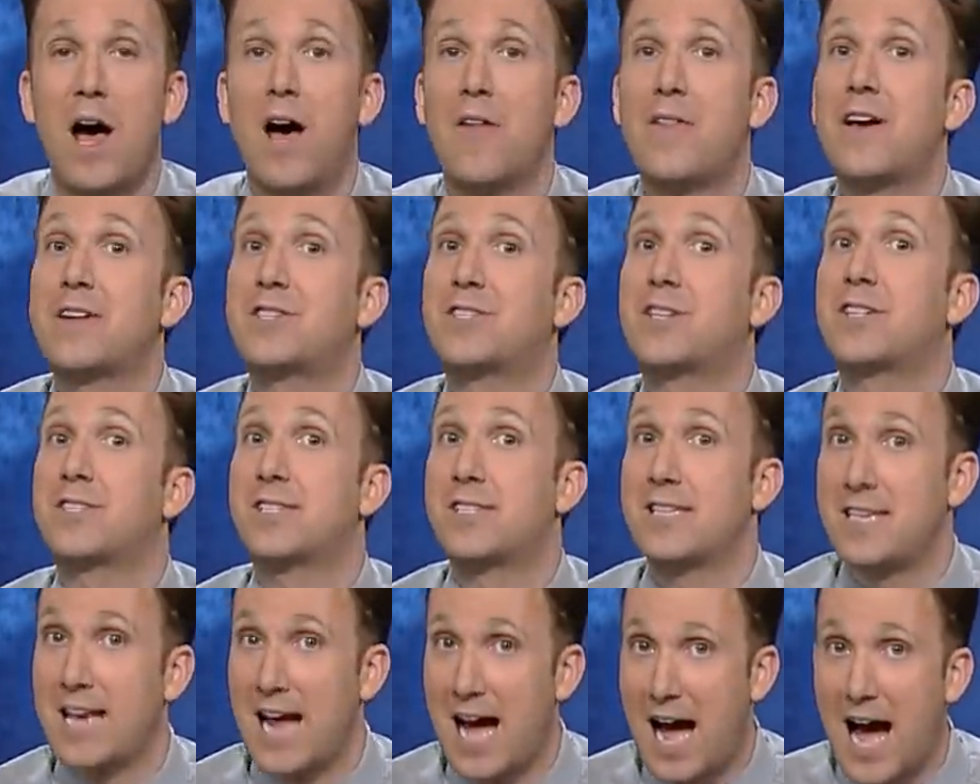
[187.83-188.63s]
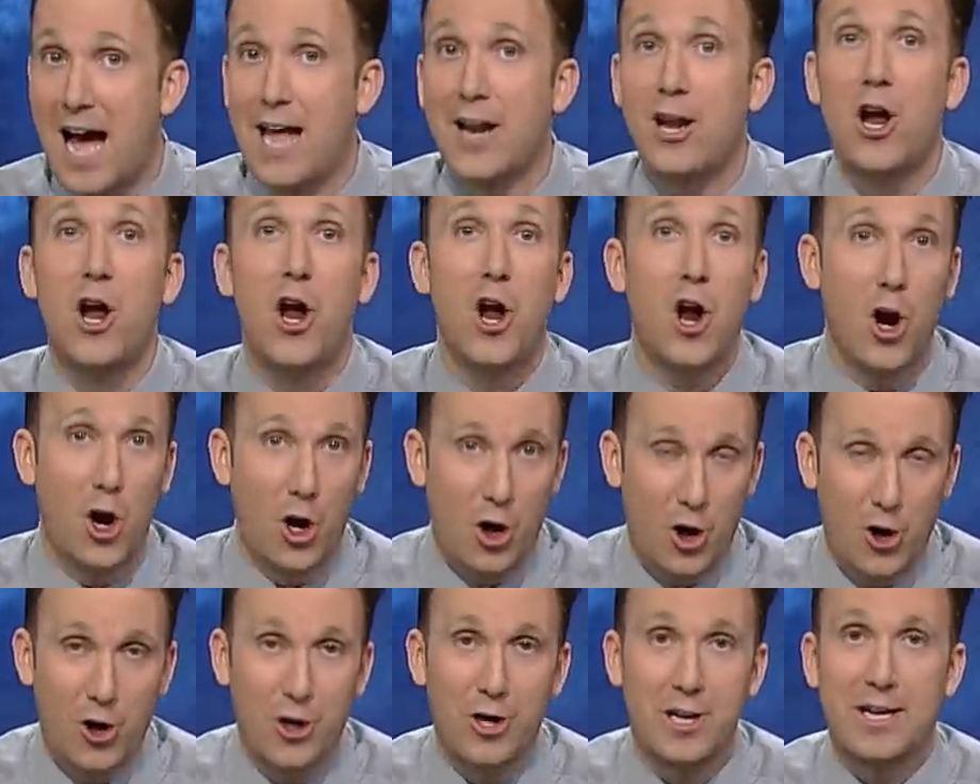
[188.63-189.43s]
that does not
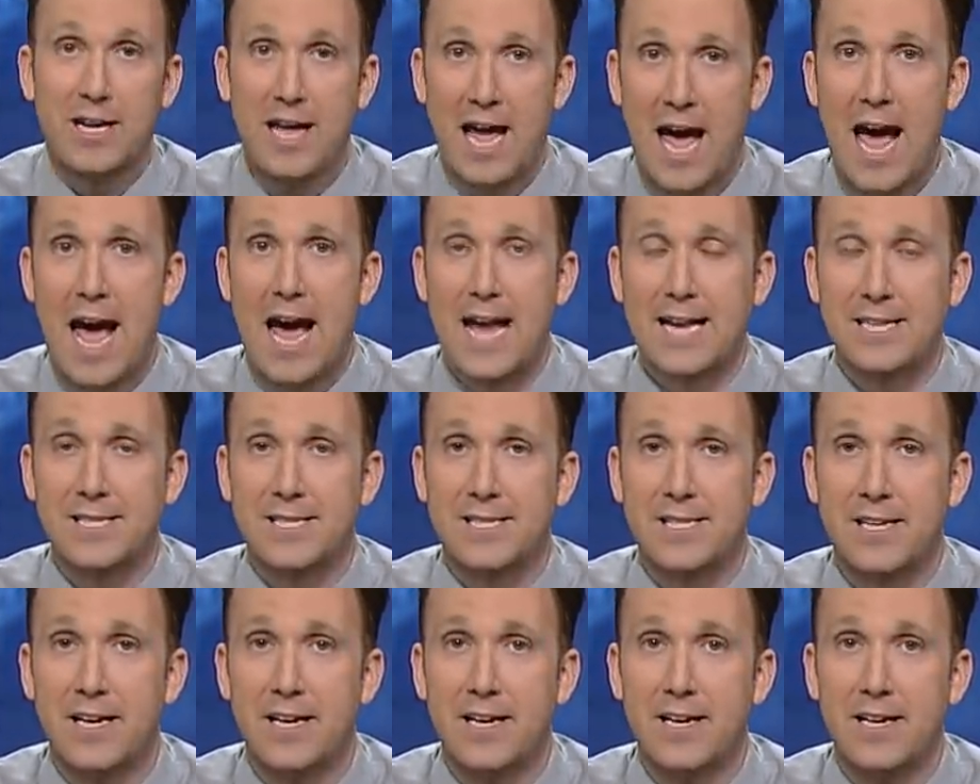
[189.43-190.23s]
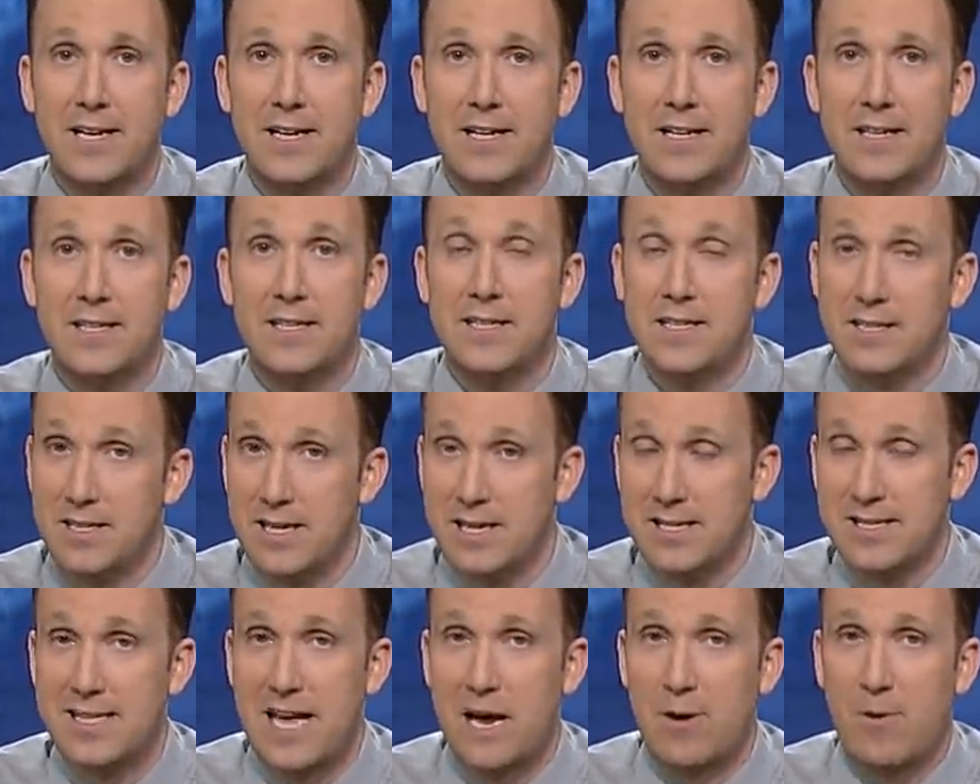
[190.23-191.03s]
hurt cats.
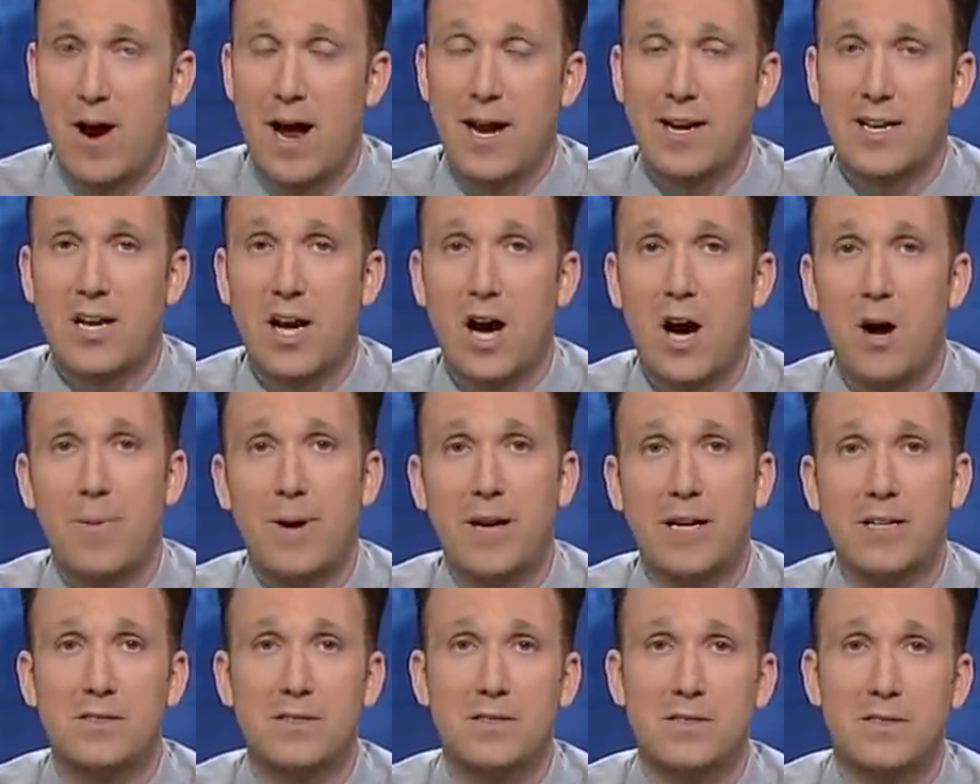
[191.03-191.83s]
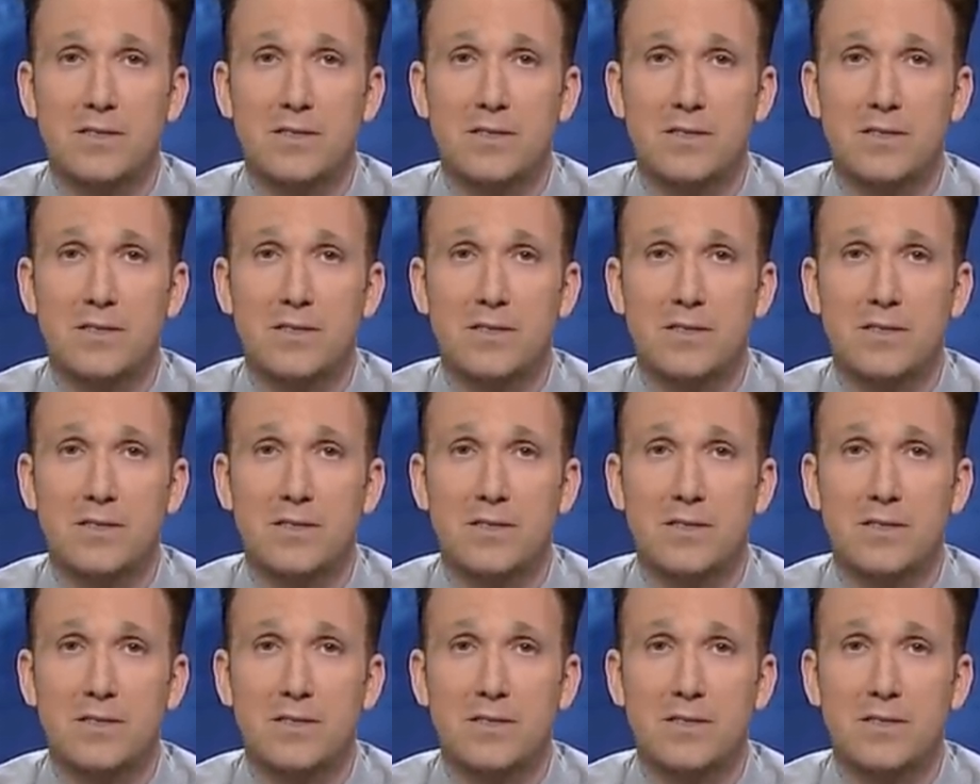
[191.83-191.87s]
Isn't that right, Kobe?